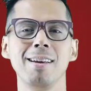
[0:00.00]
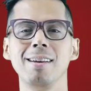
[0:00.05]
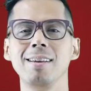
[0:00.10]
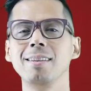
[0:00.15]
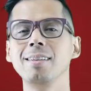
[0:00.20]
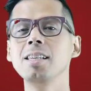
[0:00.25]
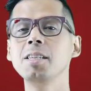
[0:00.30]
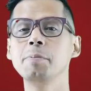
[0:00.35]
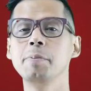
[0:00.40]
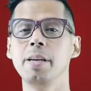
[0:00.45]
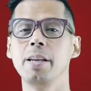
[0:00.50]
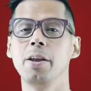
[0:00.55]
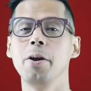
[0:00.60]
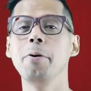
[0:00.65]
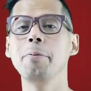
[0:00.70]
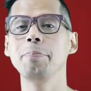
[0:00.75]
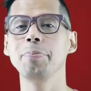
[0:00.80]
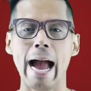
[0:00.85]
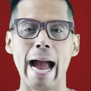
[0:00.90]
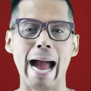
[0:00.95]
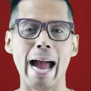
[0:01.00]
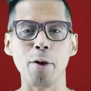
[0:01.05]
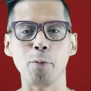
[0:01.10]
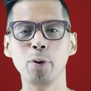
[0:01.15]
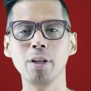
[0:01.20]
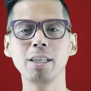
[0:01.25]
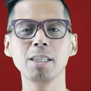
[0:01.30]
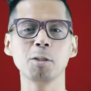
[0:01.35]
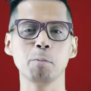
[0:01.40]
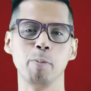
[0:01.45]
In this video, I
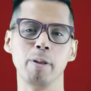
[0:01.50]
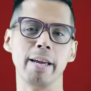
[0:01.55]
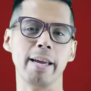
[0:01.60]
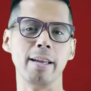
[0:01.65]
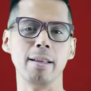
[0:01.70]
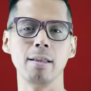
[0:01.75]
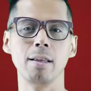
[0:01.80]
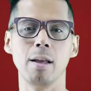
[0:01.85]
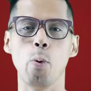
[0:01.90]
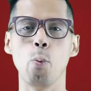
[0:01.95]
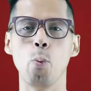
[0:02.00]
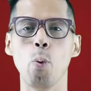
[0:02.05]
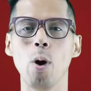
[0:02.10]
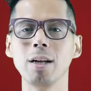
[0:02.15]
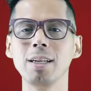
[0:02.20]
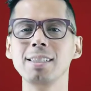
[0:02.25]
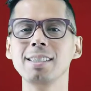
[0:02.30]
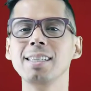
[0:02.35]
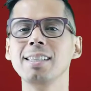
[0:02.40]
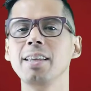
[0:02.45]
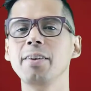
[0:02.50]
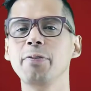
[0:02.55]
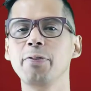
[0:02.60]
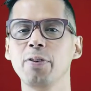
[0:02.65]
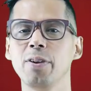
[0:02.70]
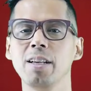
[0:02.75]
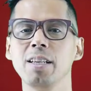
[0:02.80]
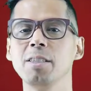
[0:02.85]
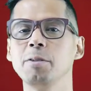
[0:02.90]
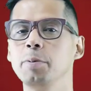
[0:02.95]
will explain what is the
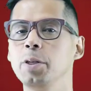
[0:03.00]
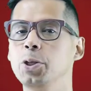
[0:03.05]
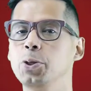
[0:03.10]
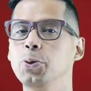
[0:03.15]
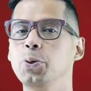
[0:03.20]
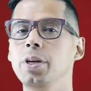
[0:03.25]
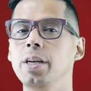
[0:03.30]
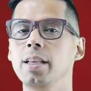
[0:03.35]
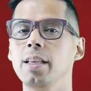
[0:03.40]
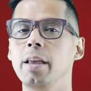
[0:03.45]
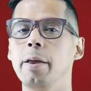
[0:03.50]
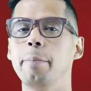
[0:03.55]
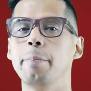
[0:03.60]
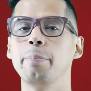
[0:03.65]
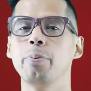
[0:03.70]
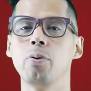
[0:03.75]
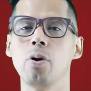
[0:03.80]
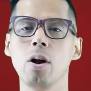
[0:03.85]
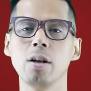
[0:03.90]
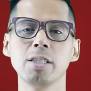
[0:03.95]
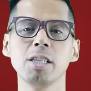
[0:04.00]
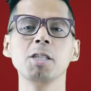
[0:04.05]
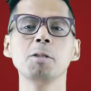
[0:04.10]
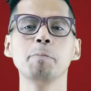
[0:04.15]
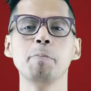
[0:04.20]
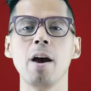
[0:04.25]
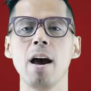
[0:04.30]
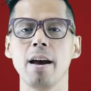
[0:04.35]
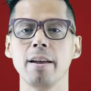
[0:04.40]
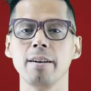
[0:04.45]
difference between process
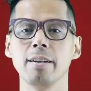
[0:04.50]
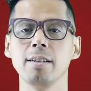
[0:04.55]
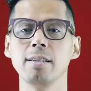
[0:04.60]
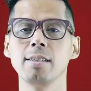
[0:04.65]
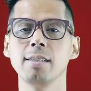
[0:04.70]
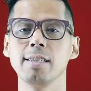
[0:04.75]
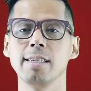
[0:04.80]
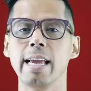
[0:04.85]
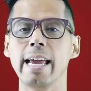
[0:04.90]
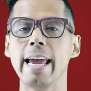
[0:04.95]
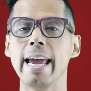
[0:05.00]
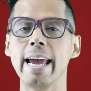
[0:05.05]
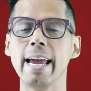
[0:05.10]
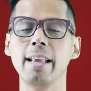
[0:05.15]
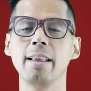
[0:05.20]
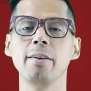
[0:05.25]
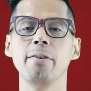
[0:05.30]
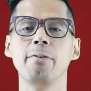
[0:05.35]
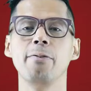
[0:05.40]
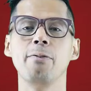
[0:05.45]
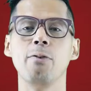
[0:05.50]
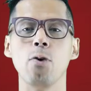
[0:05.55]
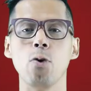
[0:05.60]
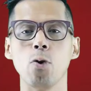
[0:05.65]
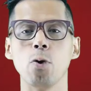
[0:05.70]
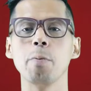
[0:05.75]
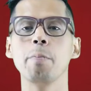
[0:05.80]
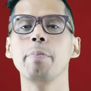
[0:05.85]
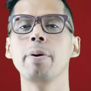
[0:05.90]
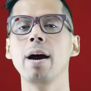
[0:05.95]
patterns and
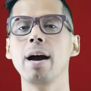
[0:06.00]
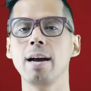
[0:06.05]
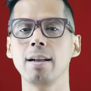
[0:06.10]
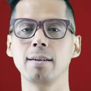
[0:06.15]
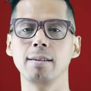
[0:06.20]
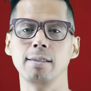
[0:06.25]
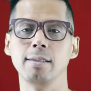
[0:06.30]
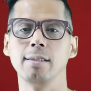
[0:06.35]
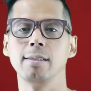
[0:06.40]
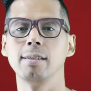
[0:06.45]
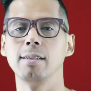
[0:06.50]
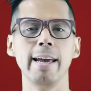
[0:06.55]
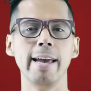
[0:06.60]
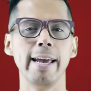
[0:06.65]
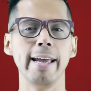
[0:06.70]
form patterns,